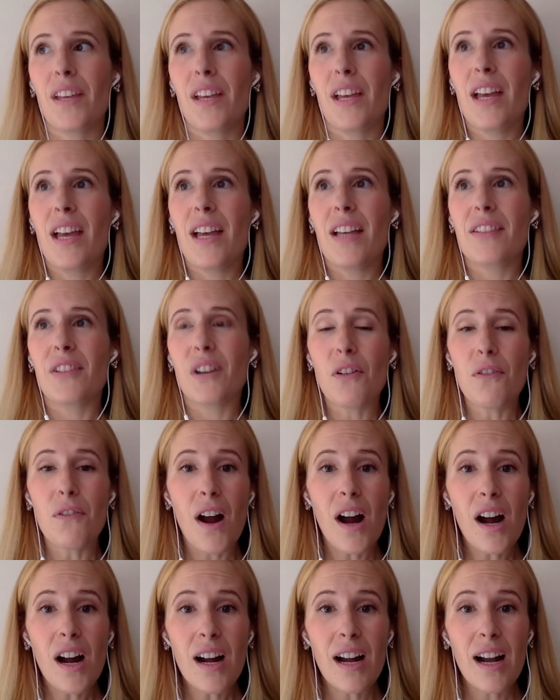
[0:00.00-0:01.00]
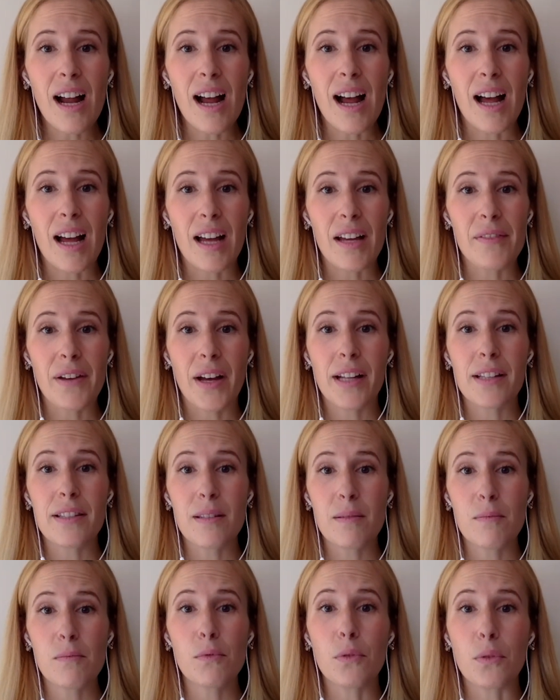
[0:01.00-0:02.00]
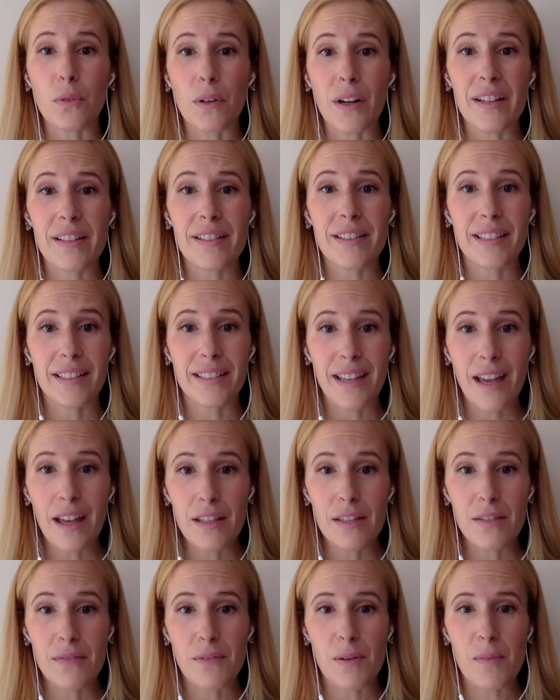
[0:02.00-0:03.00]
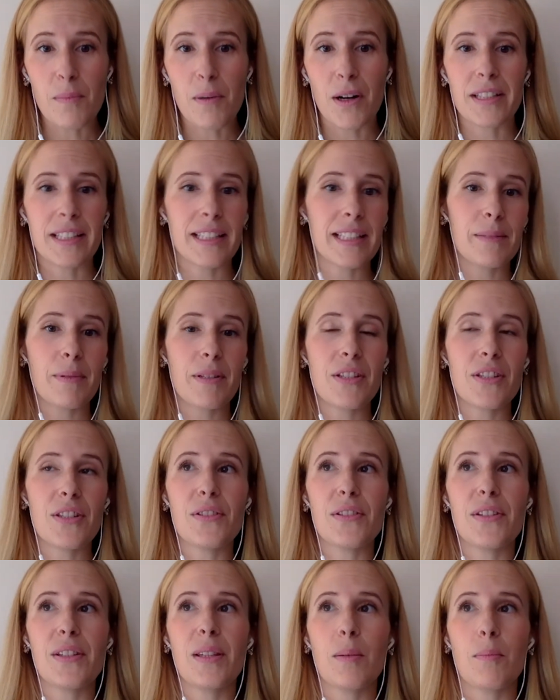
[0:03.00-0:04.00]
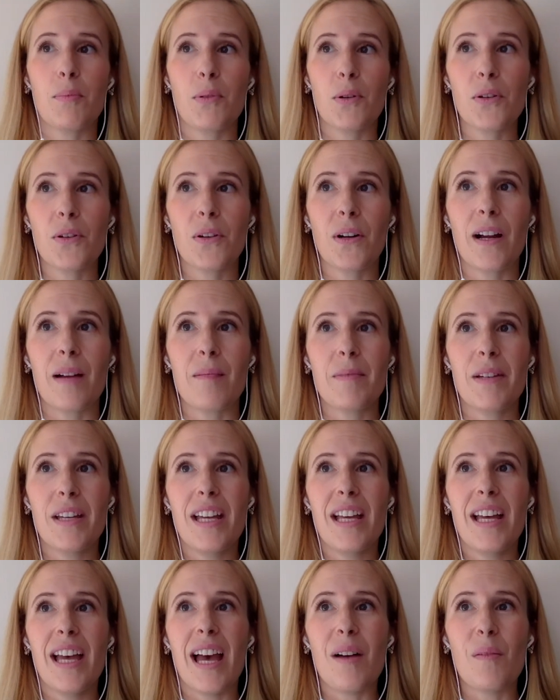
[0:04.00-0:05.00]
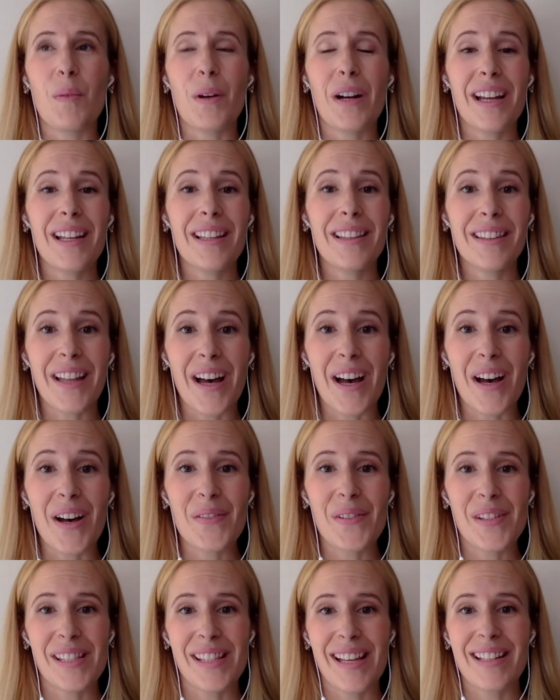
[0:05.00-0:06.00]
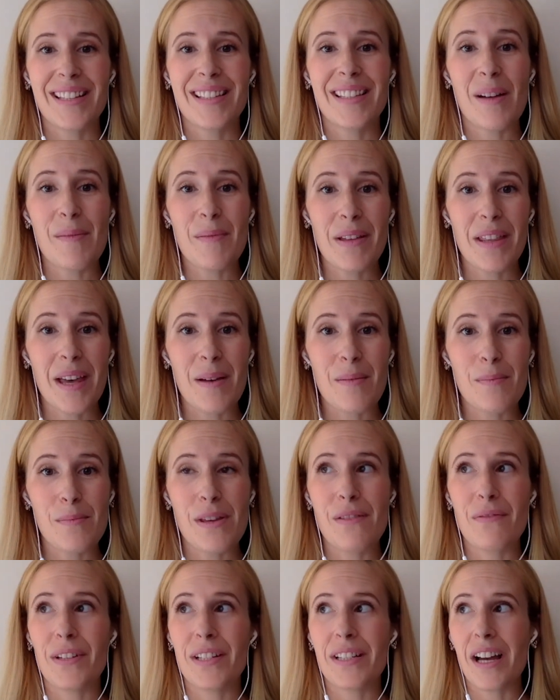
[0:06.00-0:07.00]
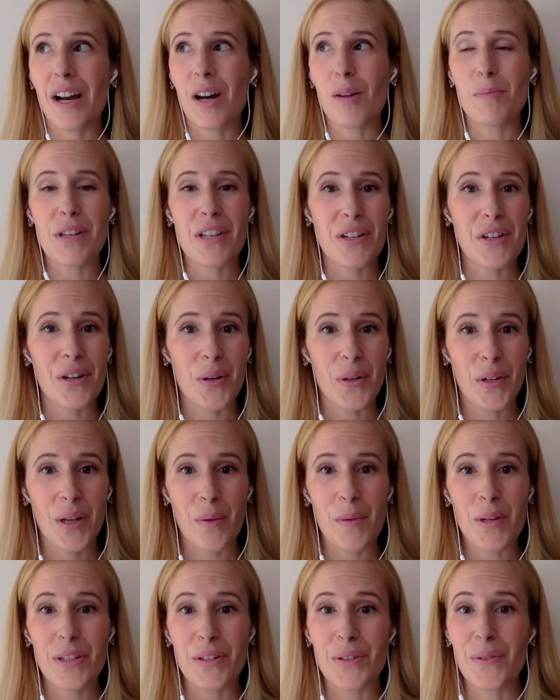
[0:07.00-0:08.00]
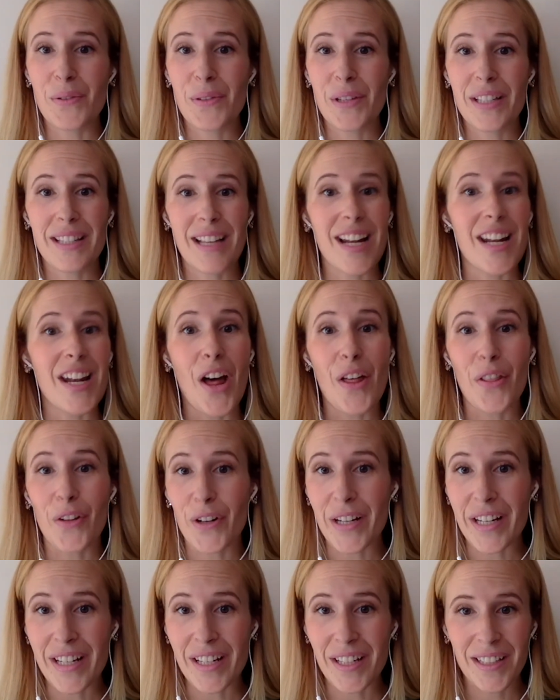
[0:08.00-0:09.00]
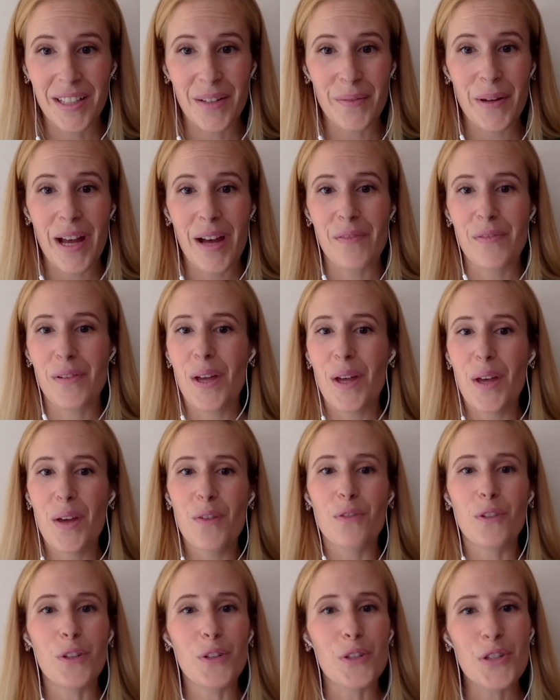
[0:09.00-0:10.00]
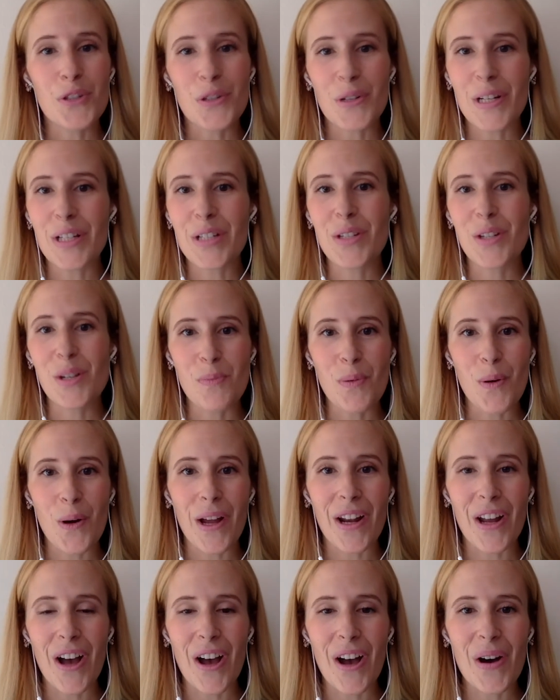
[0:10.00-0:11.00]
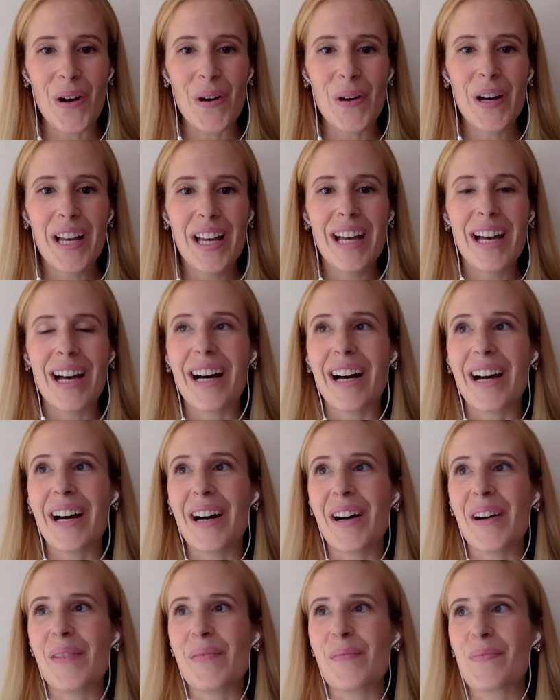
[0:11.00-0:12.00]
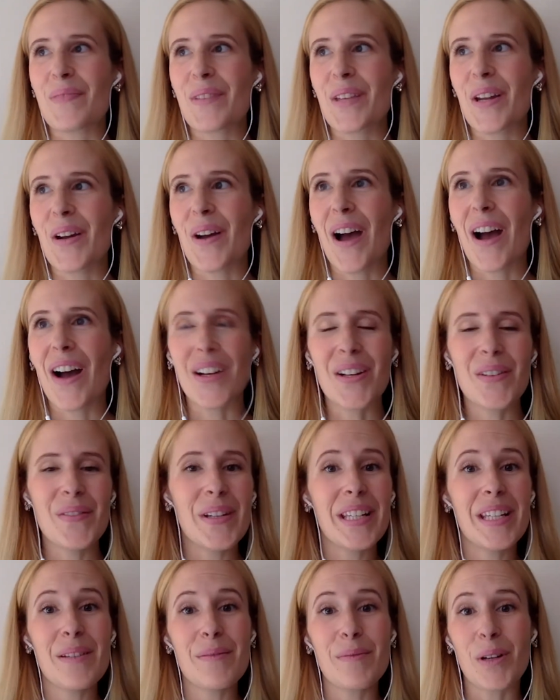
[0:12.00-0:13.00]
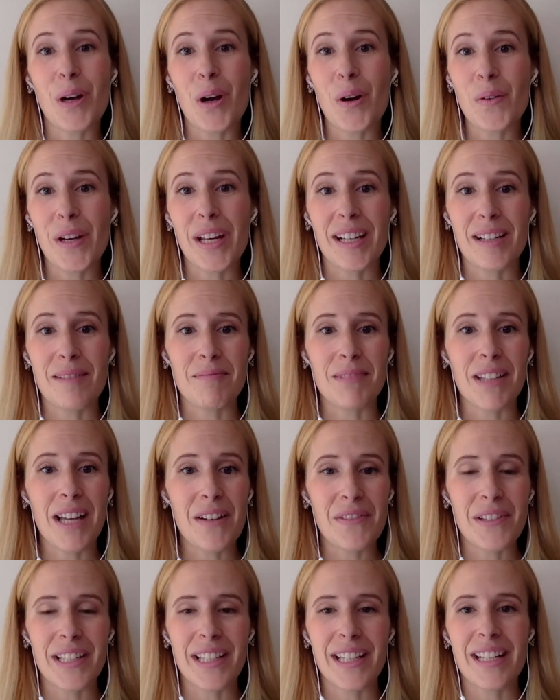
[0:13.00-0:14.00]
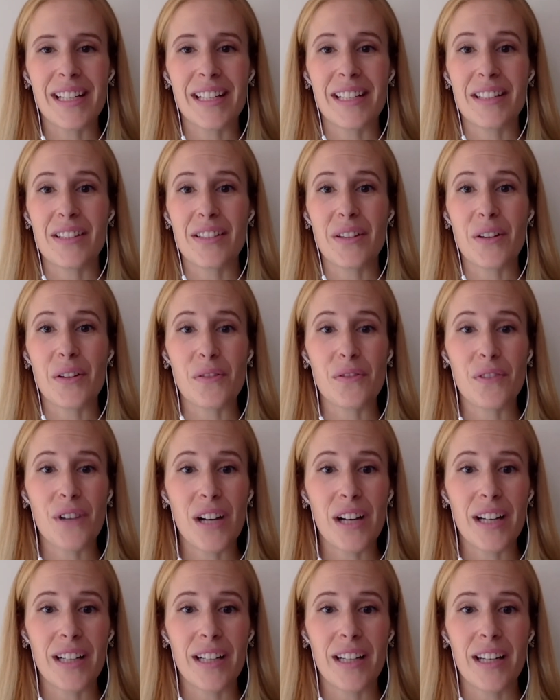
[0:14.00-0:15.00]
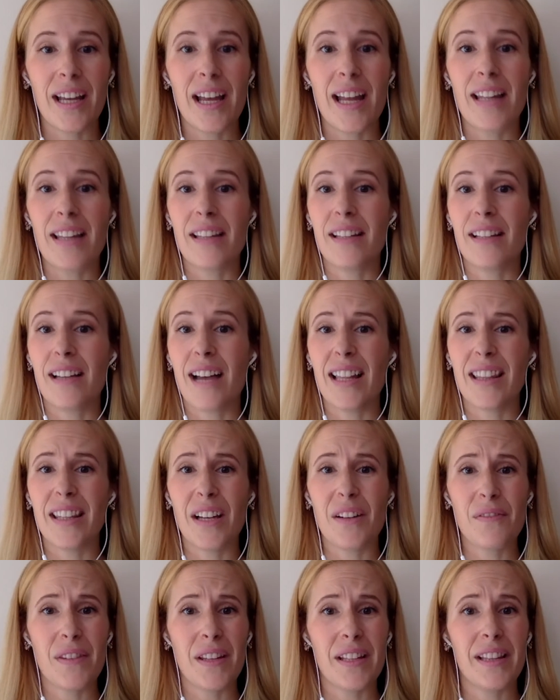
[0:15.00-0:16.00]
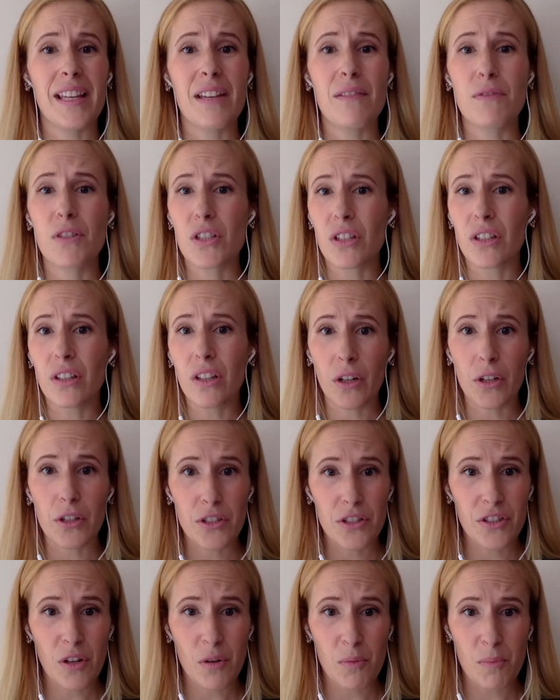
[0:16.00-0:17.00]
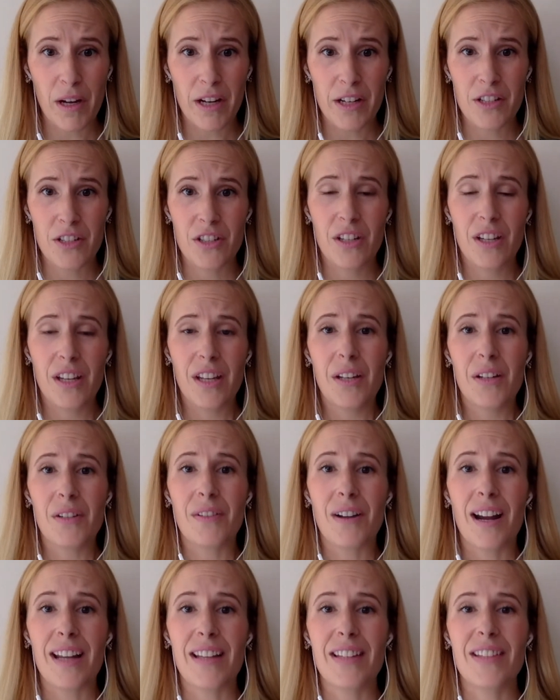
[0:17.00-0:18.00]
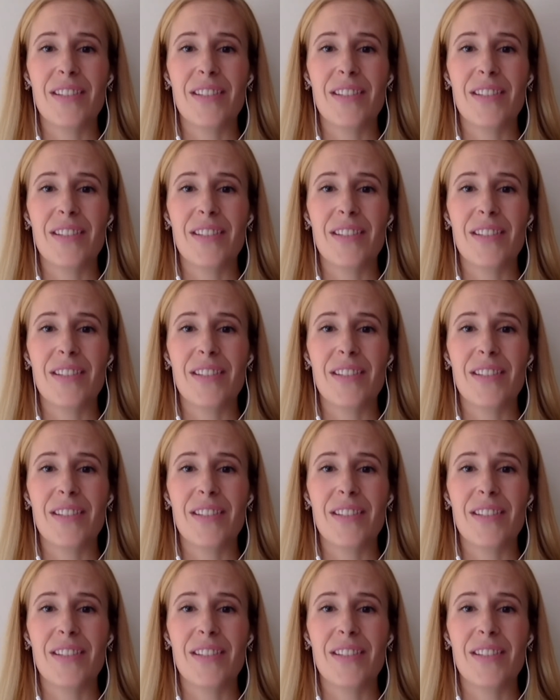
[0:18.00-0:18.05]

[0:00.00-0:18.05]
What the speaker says: So far, I've had some great success from participants using the program. And what I love is that some of them even tell me, you know, can we do this another year? Can we have Fruit Street 2.0? You know, how can we keep going? I'm loving it. It's so fun. And I love that they've just learned so much, right?